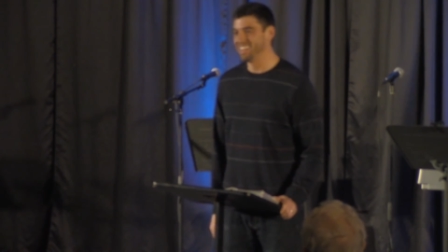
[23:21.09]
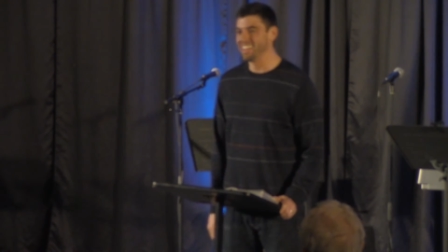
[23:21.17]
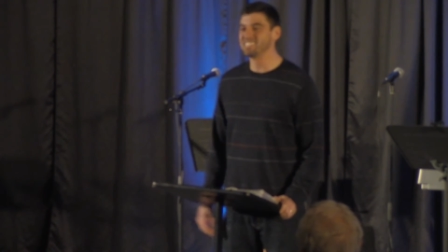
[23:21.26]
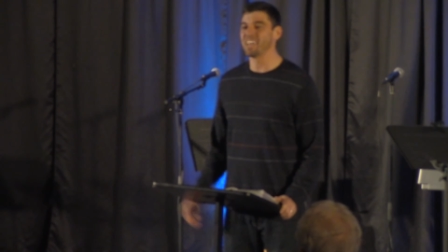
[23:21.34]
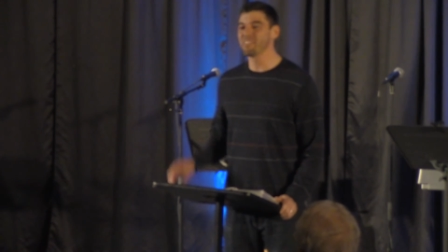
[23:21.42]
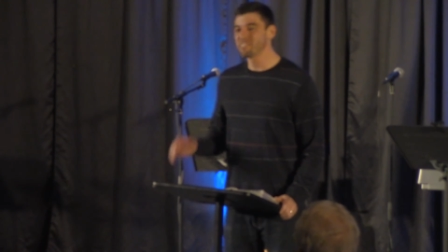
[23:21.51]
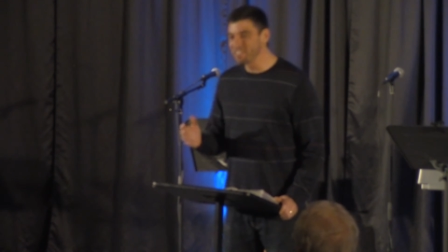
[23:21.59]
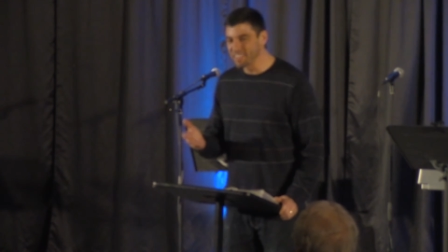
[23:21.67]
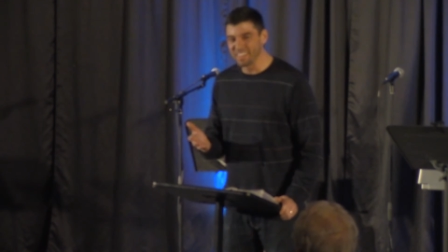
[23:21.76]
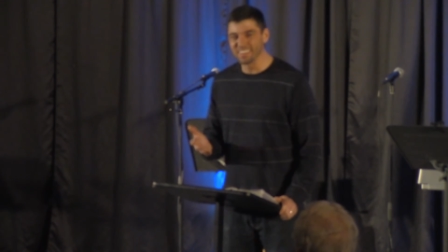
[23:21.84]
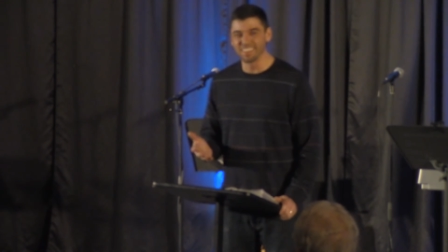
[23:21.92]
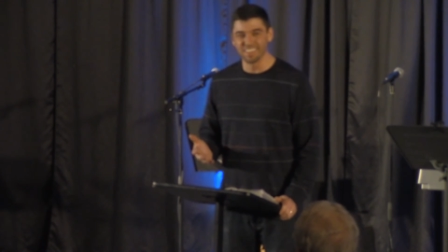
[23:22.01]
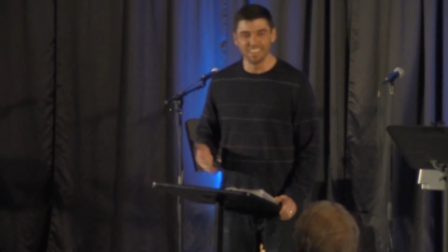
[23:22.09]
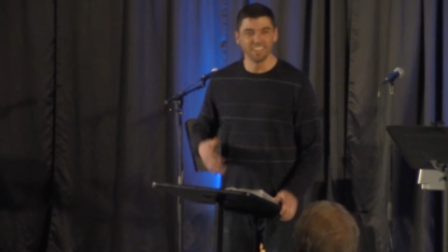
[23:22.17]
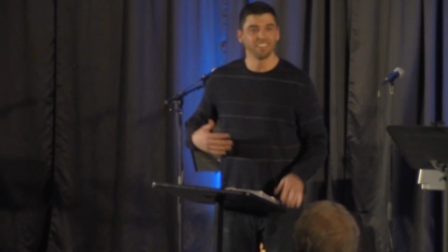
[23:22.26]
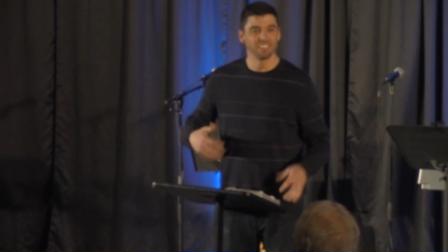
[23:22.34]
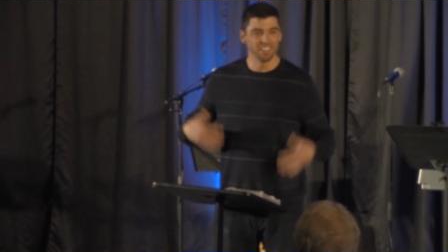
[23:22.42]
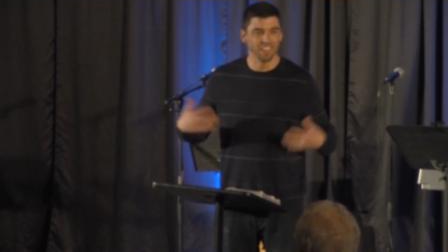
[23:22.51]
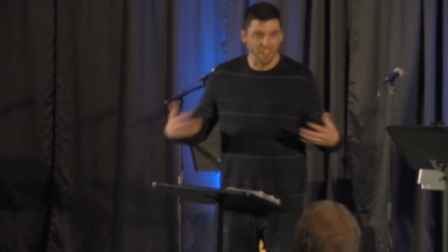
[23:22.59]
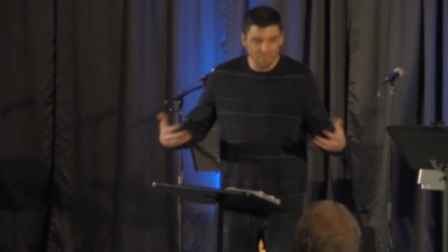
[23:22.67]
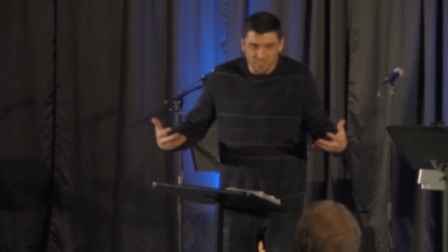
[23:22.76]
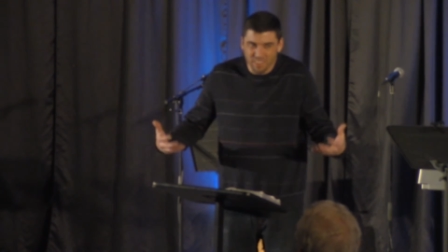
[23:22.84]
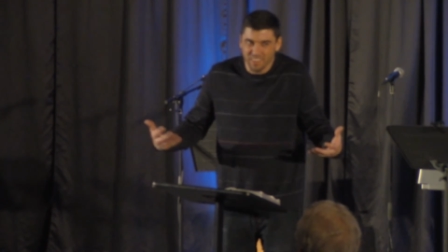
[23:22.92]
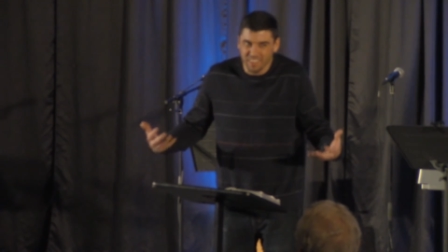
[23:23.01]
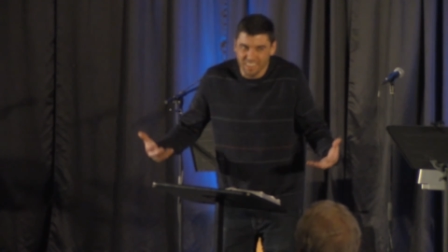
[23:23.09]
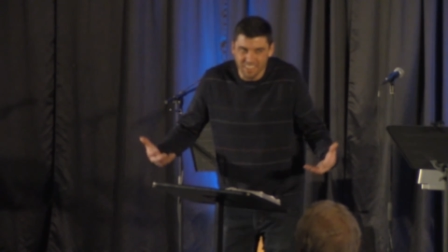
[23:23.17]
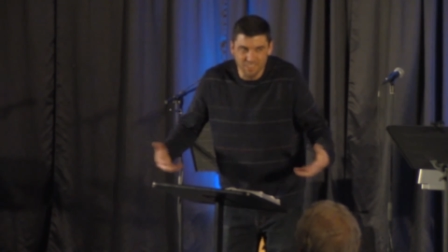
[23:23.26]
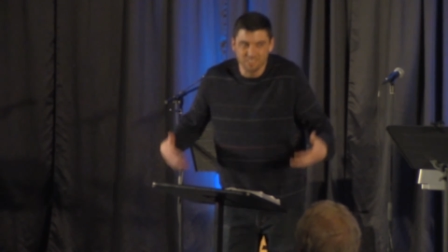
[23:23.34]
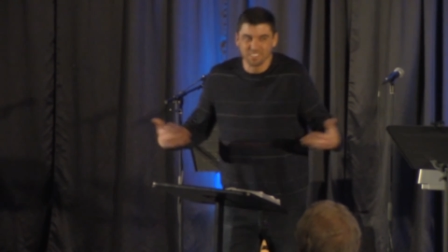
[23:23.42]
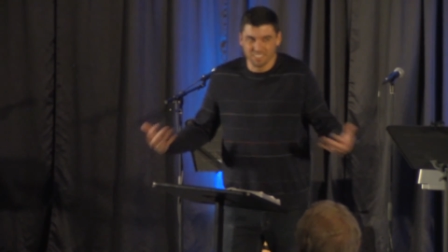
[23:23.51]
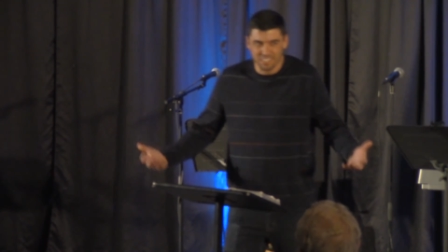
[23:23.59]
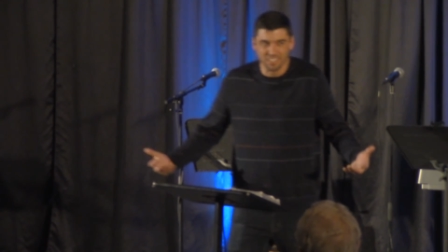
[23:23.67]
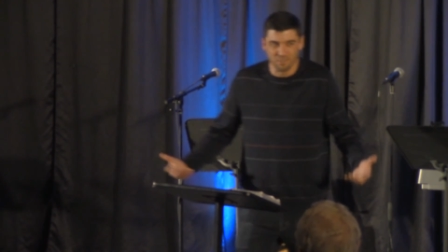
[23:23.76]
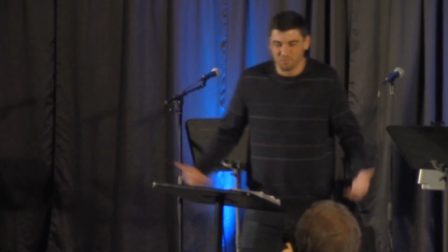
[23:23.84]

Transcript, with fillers: Is everything that they, is, everything that they do, is this going to